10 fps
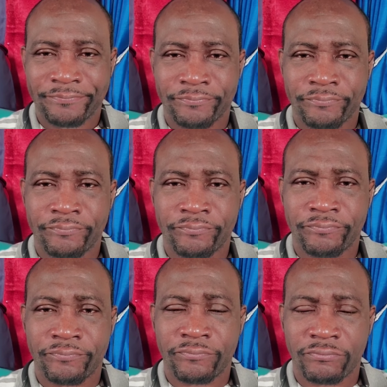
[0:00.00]

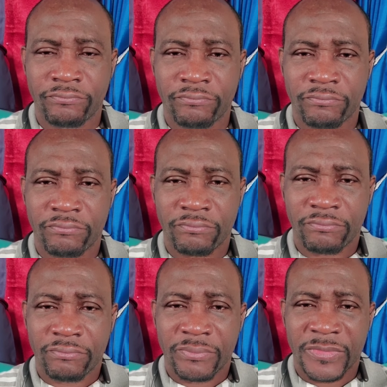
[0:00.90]
Mm -hmm.
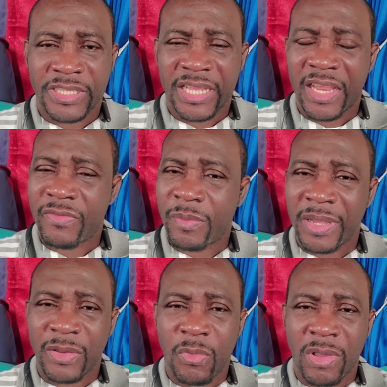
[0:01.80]
And
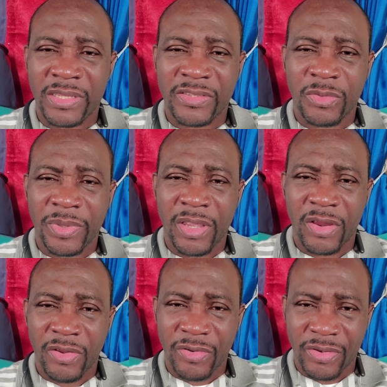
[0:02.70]
everybody wants to be
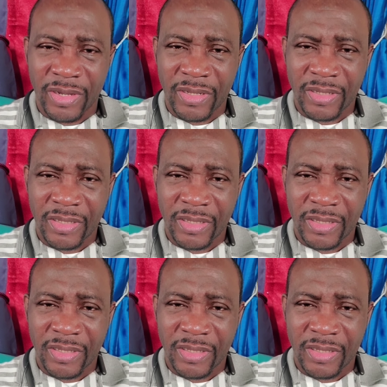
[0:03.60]
heard.